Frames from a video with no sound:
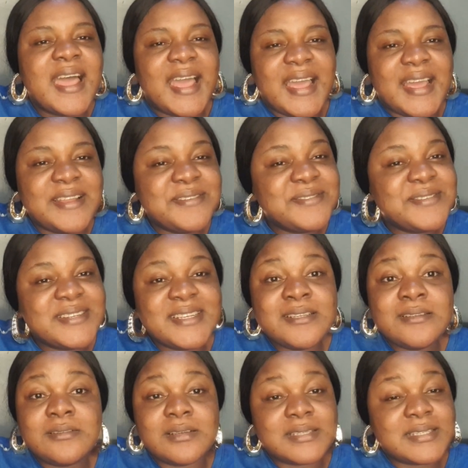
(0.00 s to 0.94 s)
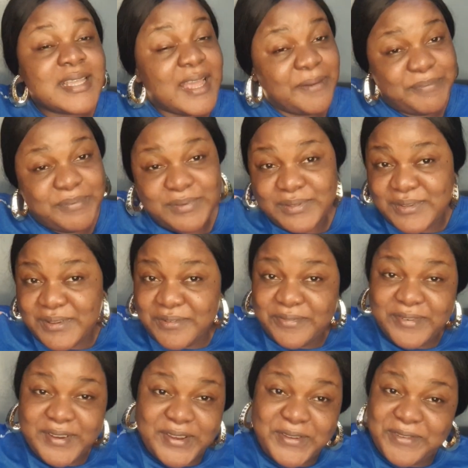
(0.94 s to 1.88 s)
and it just happened to a
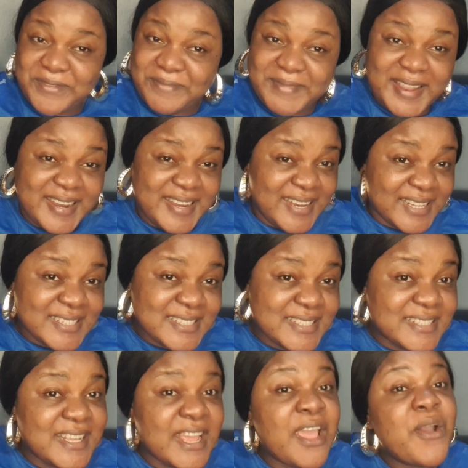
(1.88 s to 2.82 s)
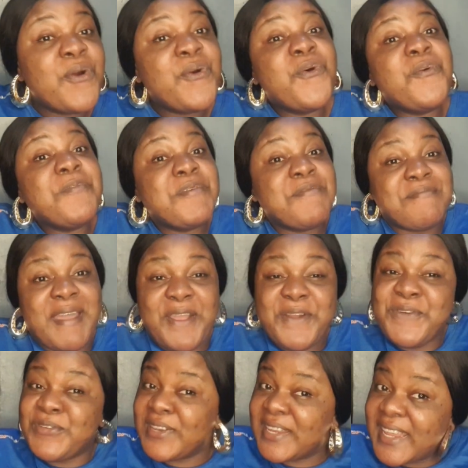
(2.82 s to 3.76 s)
friend of mine yesterday, whom in my
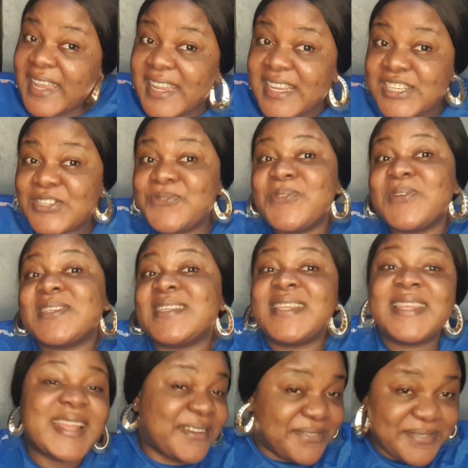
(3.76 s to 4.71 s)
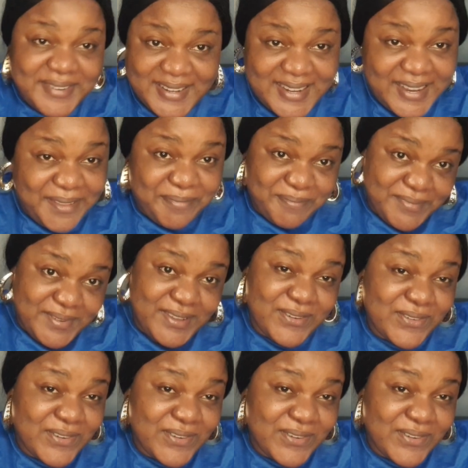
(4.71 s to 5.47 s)
own case she was laughing at me.